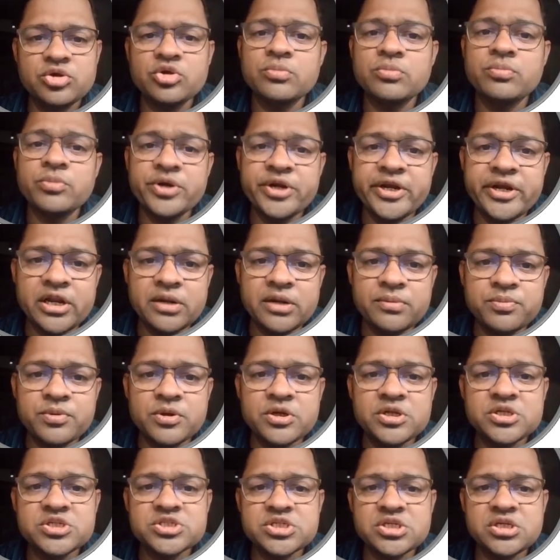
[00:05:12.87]
your monetary
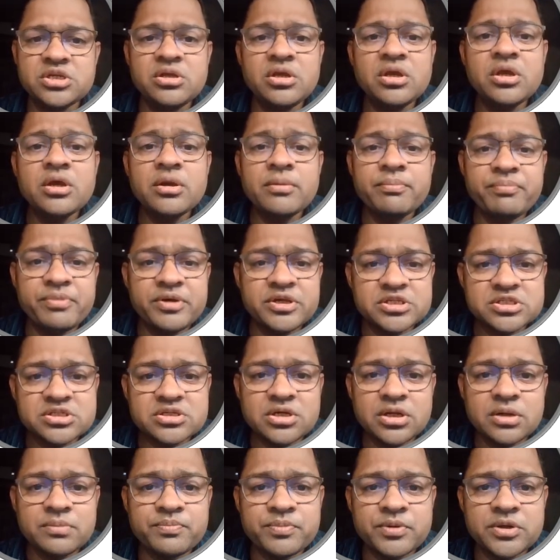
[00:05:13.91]
policy,
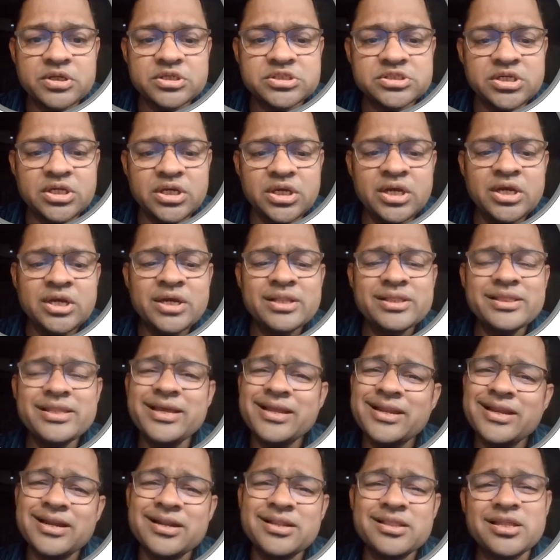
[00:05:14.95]
fiscal policy,
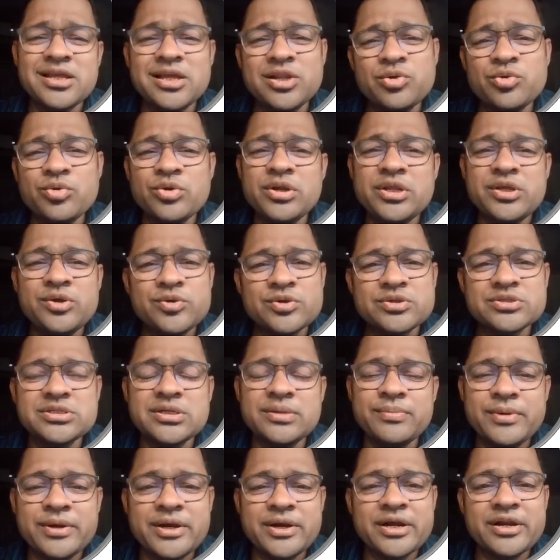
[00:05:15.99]
then and then only your
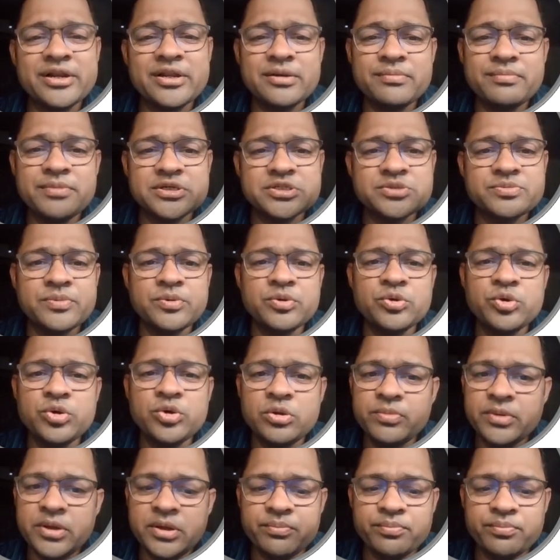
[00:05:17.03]
saving and investment
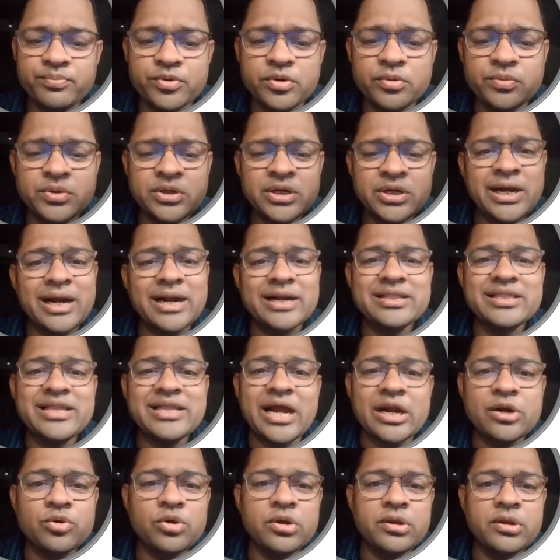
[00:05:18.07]
will be improved, and
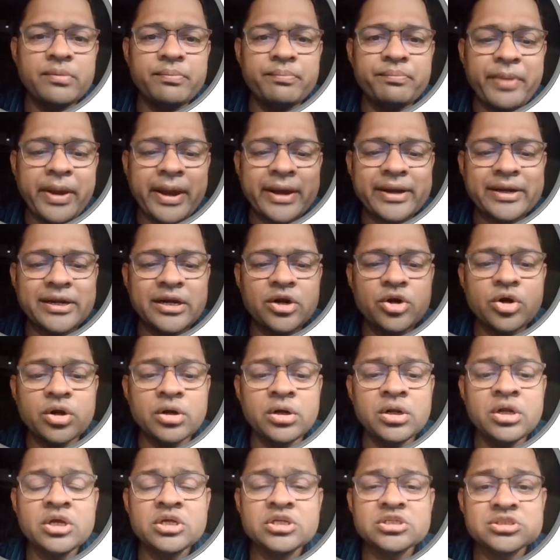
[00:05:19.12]
that will impacted
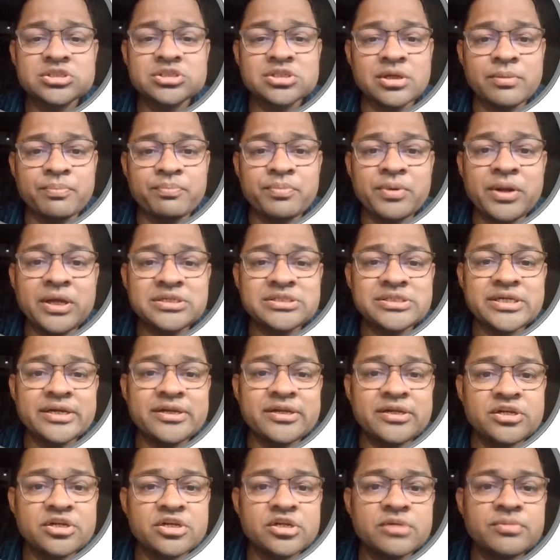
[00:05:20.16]
on supply side
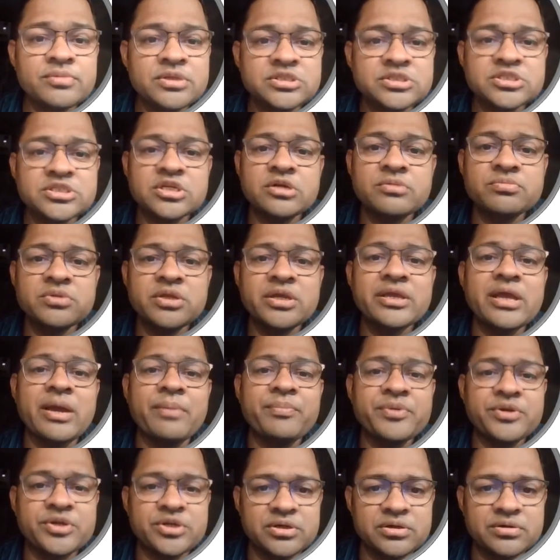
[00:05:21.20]
intervention of the
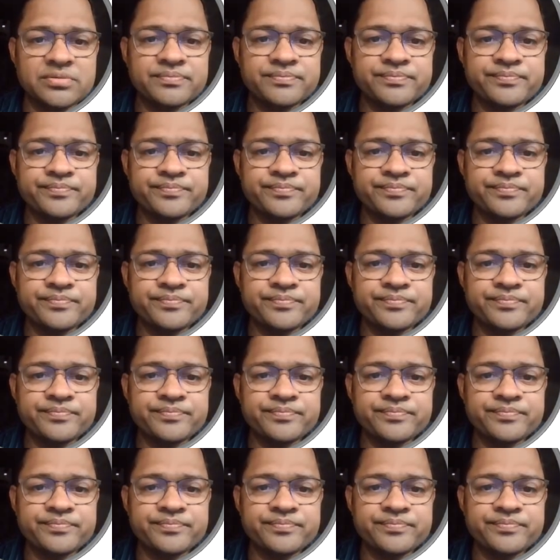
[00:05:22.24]
capital.